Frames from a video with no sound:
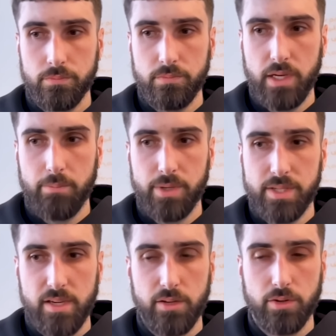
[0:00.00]
In
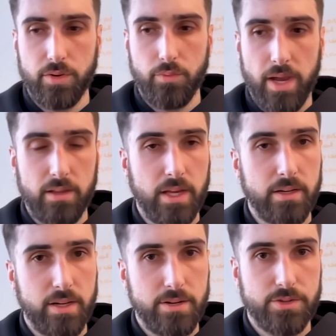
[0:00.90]
particular, in regulated
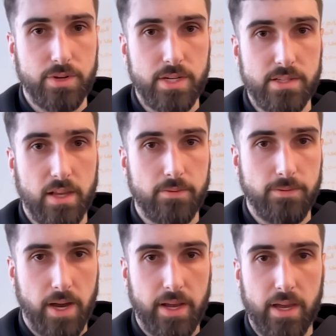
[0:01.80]
industries like
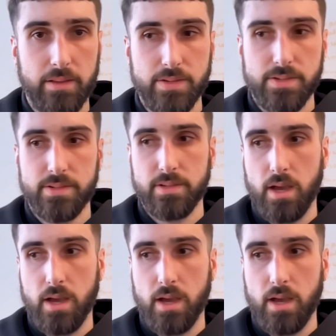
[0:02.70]
finance,